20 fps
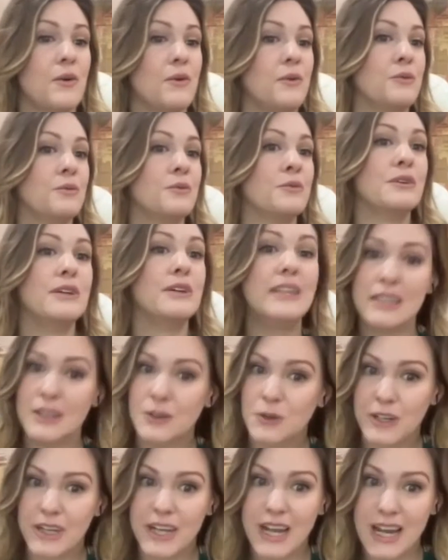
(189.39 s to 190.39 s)
really
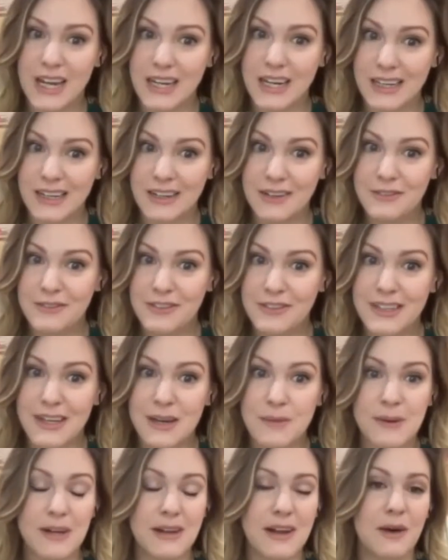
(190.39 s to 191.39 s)
creative
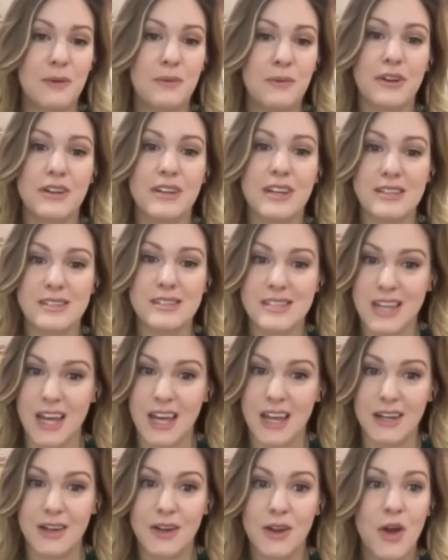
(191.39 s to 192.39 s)
about how work gets
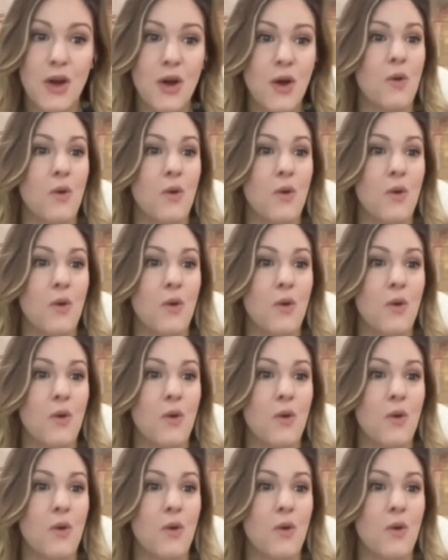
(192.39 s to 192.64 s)
done,